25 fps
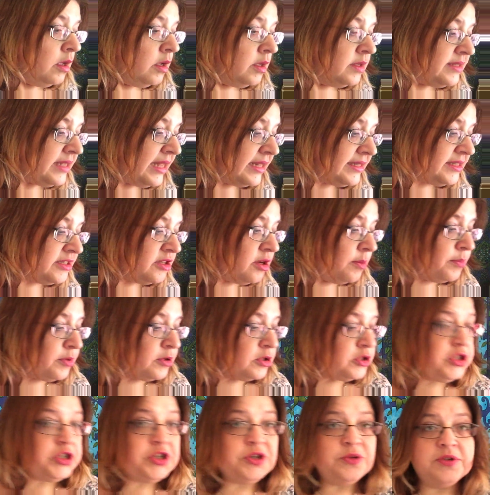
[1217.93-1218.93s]
So that's number
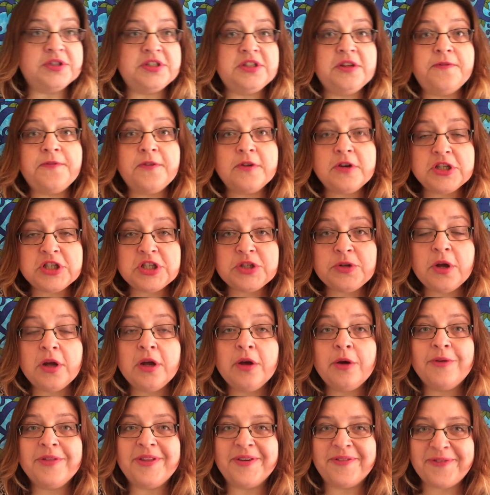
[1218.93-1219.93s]
2. So
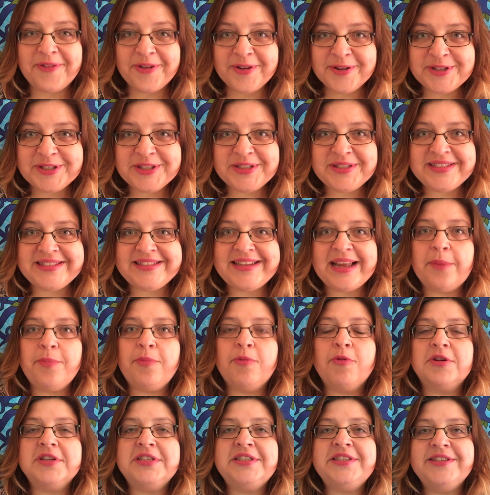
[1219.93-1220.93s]
the first
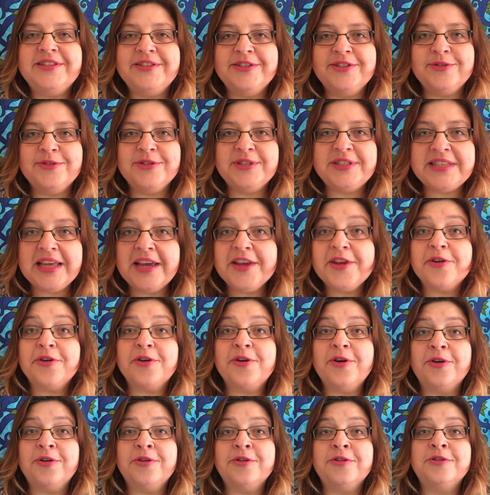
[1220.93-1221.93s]
step was to set your
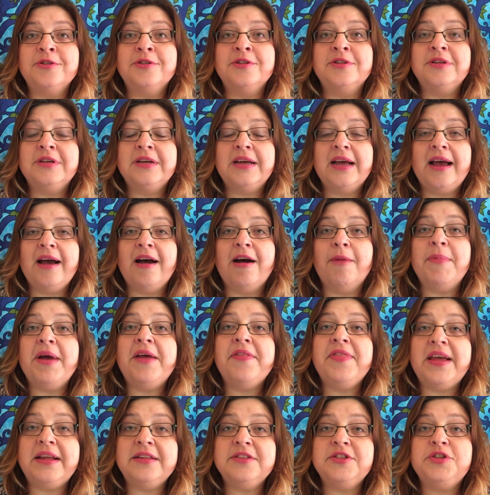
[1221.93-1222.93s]
goal
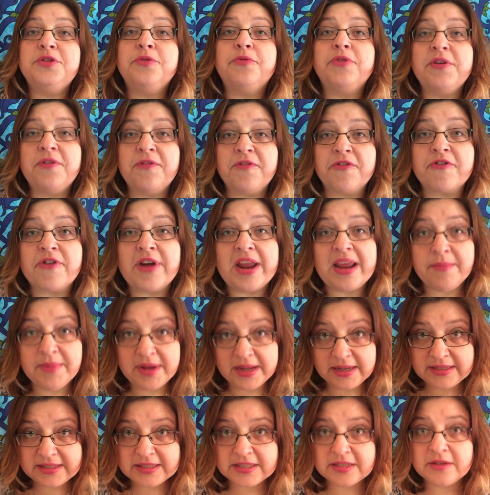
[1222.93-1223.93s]
and then to reframe
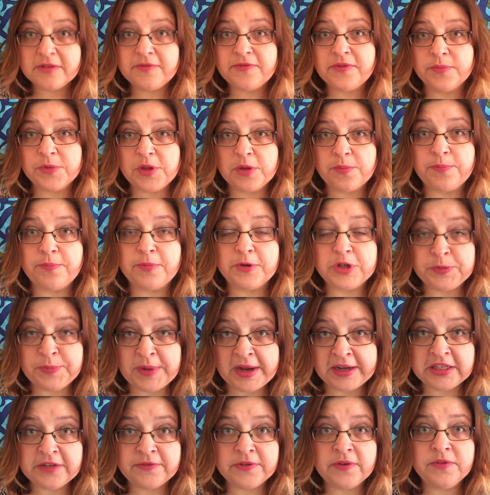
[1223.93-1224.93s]
it from the
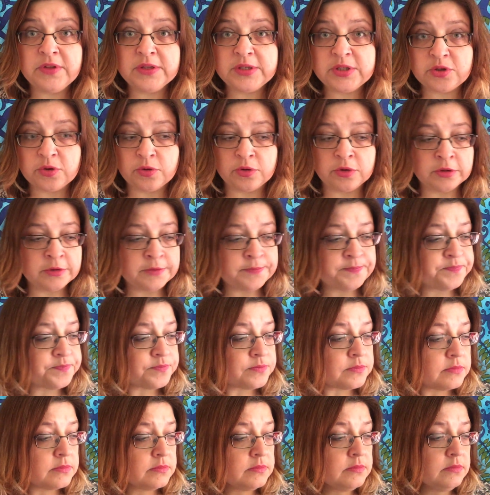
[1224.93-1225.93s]
perspective of the soul.
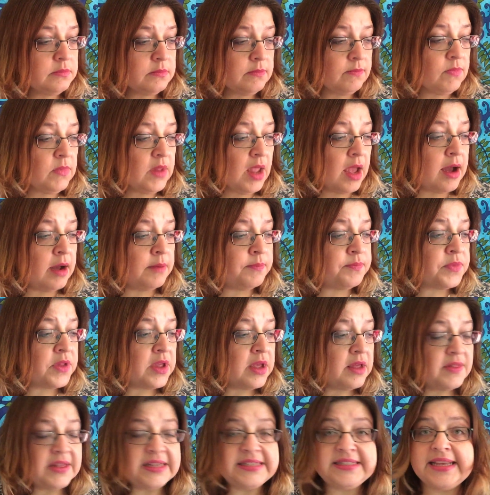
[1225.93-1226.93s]
The
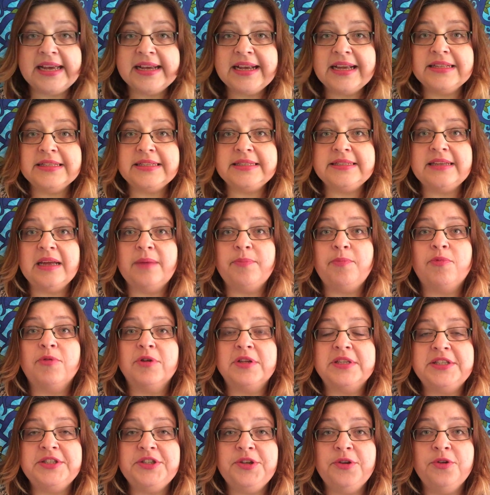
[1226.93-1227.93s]
second step
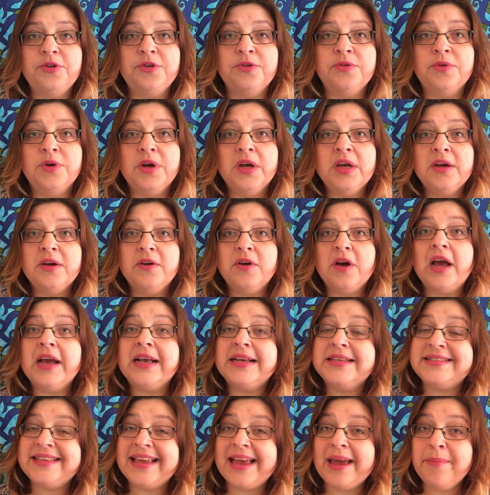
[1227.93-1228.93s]
was to
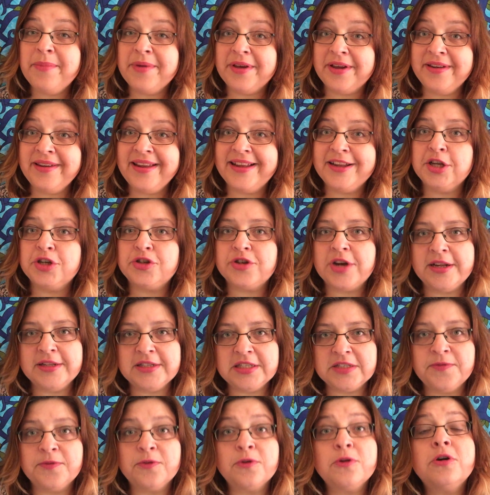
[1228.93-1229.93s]
examine and
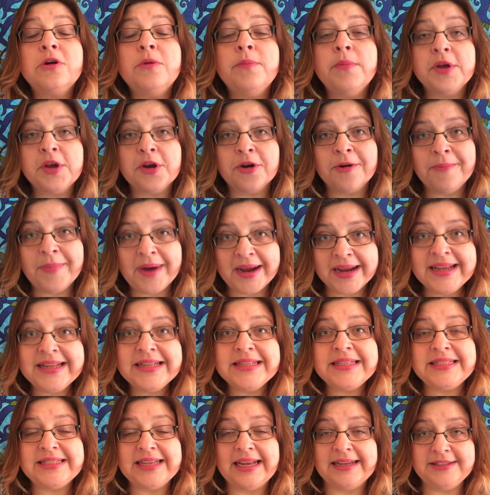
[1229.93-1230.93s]
transform your
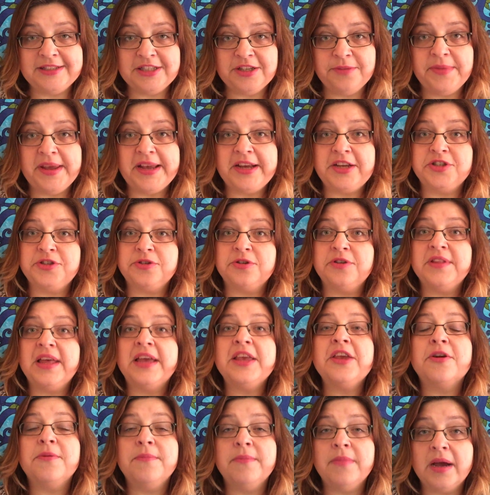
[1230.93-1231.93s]
mindset to make sure
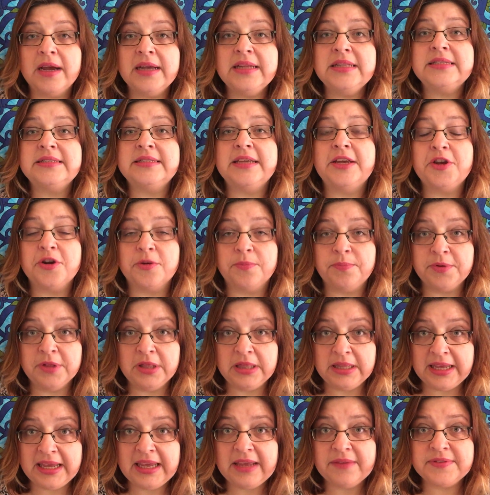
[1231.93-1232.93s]
that your mindset, your
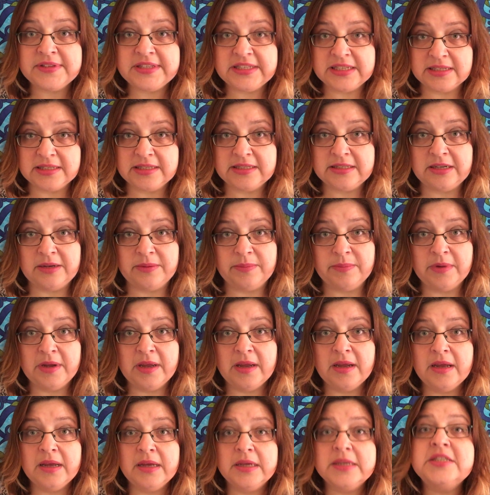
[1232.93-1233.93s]
belief system,
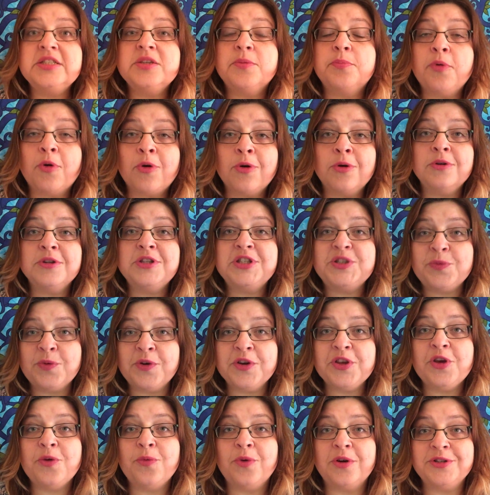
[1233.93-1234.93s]
supports
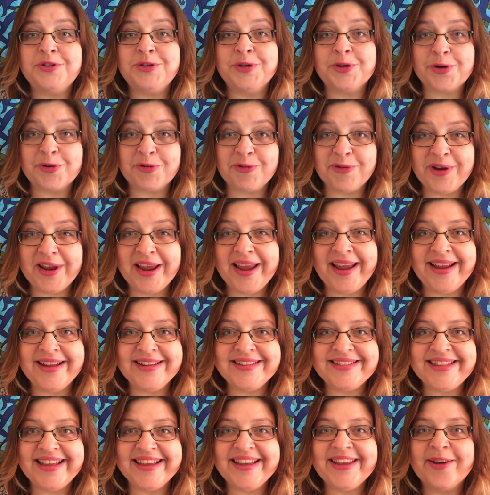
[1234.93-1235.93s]
what you want to
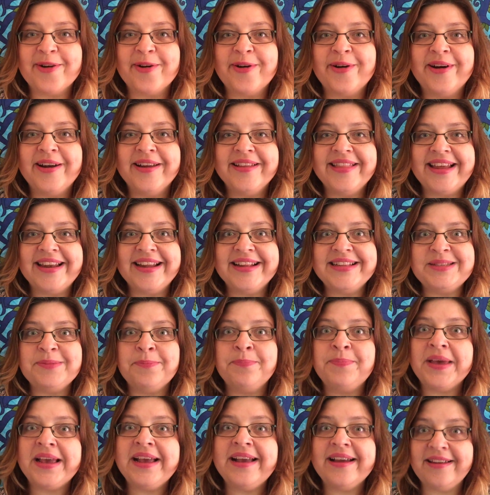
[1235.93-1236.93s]
create, that it's
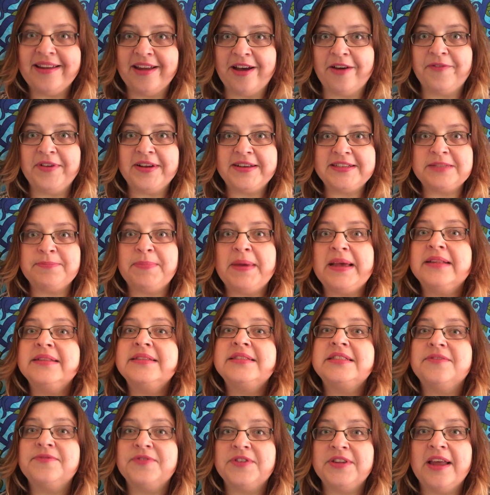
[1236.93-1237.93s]
big enough,
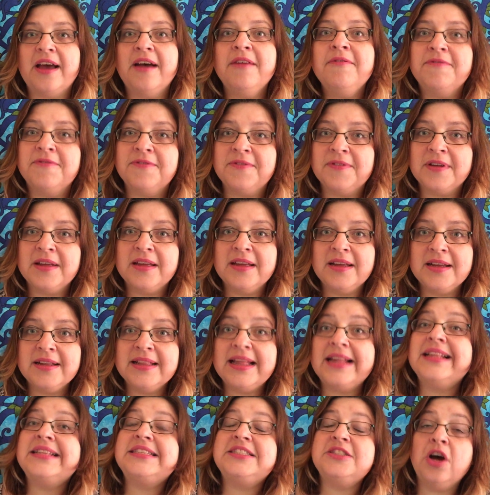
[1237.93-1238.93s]
expansive enough,
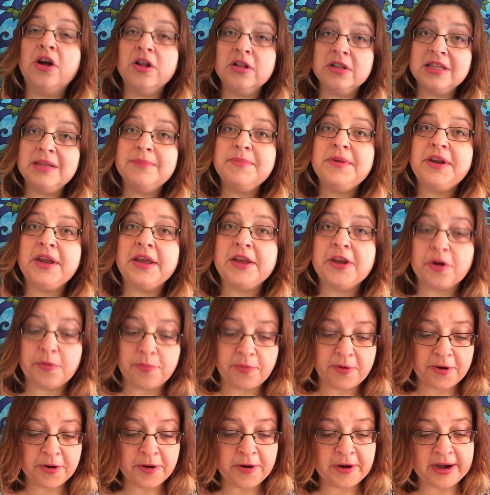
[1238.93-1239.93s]
that it's not limiting your
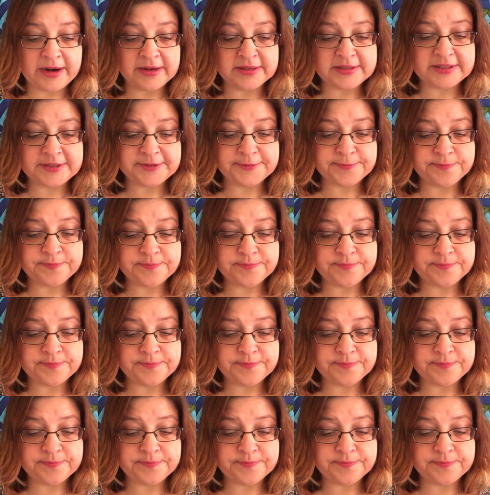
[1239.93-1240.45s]
progress.